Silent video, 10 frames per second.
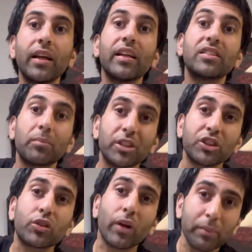some
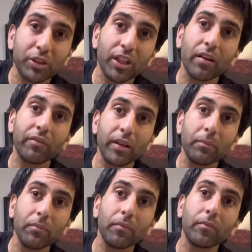description of
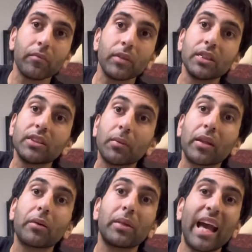them, some of
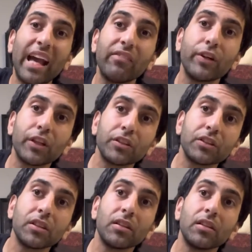their behaviors,
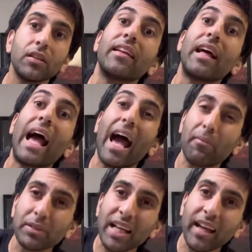
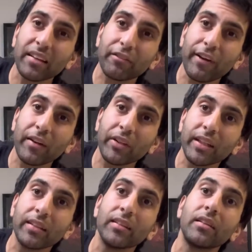habitat they're found
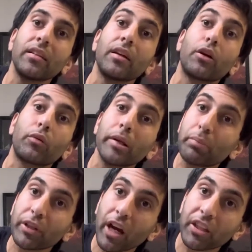in,
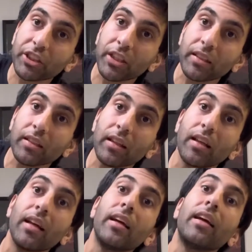reproduction,
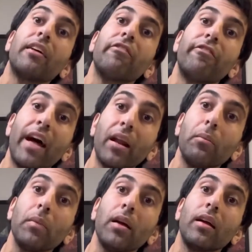
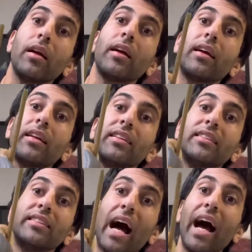venom,
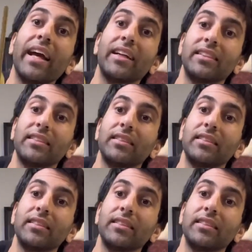diet.